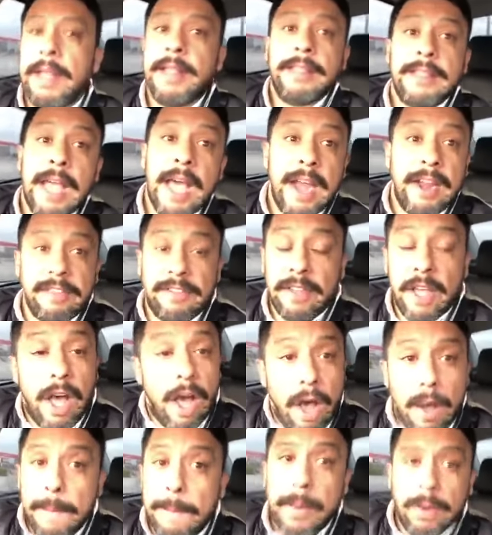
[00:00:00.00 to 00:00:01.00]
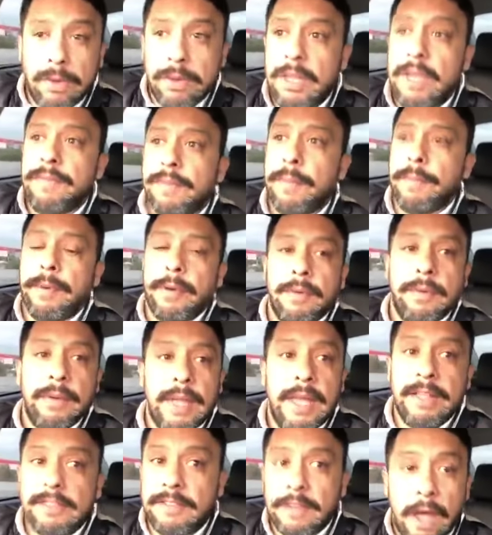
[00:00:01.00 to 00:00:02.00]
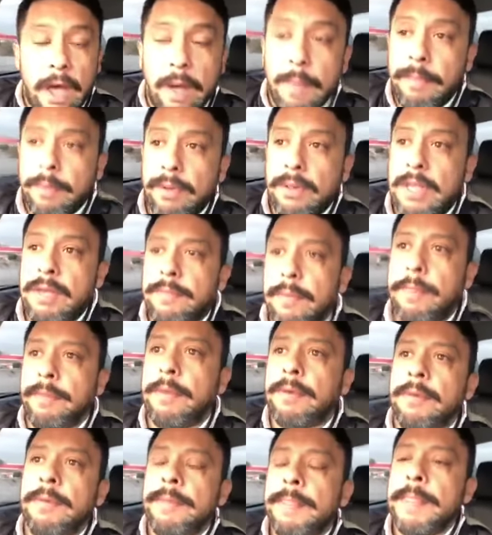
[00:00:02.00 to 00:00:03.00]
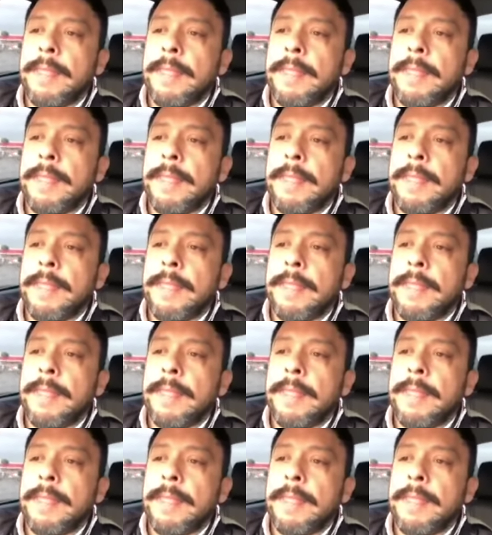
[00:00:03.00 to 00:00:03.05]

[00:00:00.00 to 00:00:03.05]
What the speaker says: That is unbelievable. It's unbelievable.